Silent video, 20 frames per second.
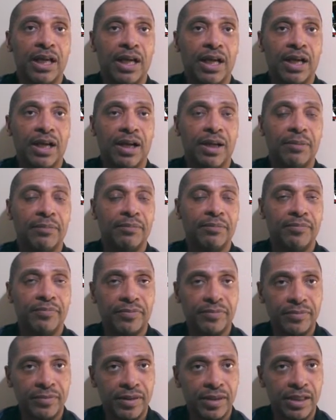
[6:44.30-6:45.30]
um,
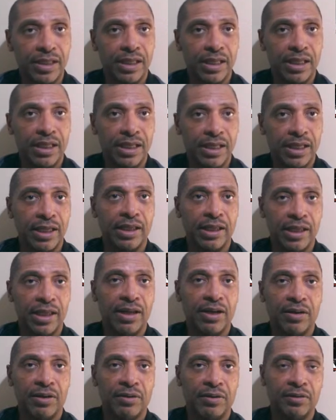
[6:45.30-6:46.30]

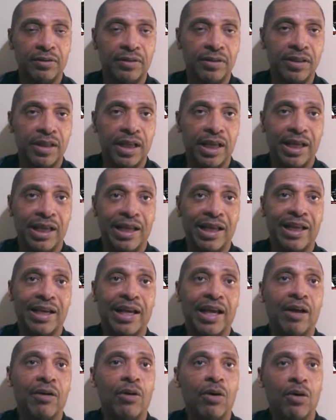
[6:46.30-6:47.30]
you know, an
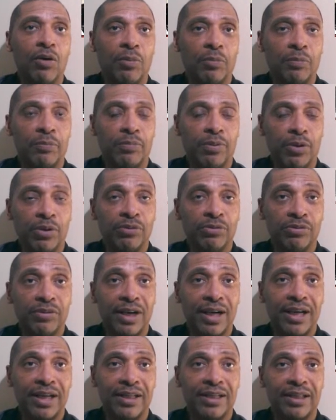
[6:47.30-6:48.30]
aero
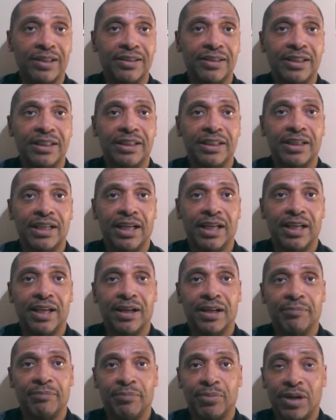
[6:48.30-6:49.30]
profile
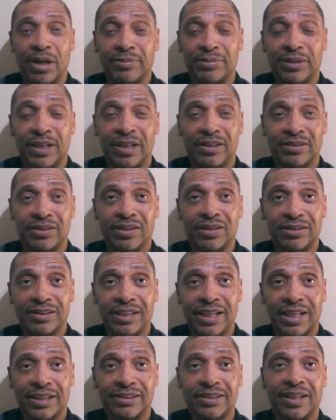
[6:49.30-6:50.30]
uh, perhaps not as good as
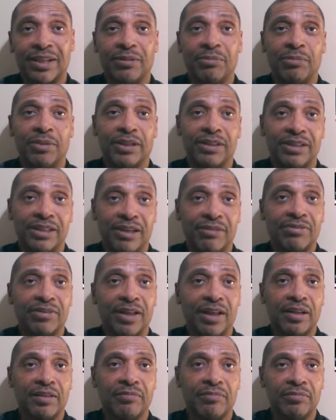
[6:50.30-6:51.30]
Tesla, but
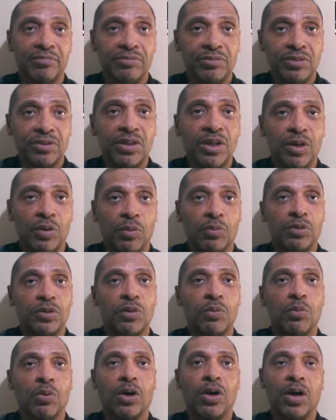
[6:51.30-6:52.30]
definitely, you know,
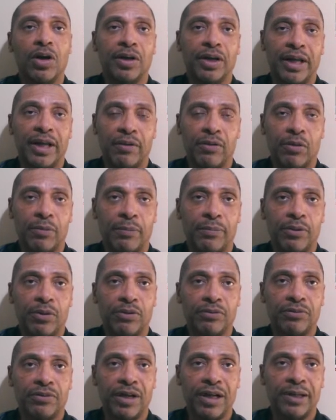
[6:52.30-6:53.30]
to work on an aero
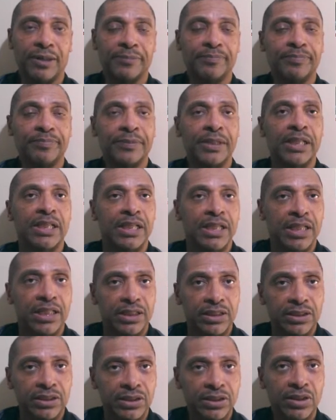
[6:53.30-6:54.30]
profile.
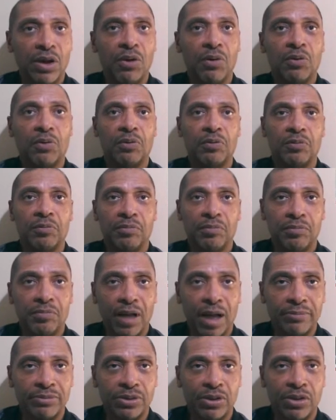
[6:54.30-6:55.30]
So
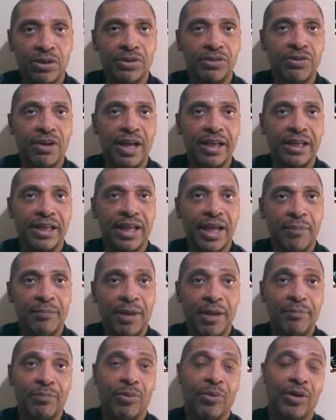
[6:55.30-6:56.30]
I'm sort of dragging out
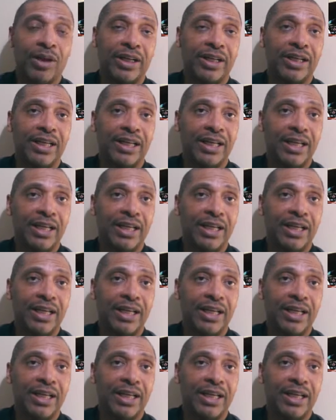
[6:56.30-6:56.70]
my point.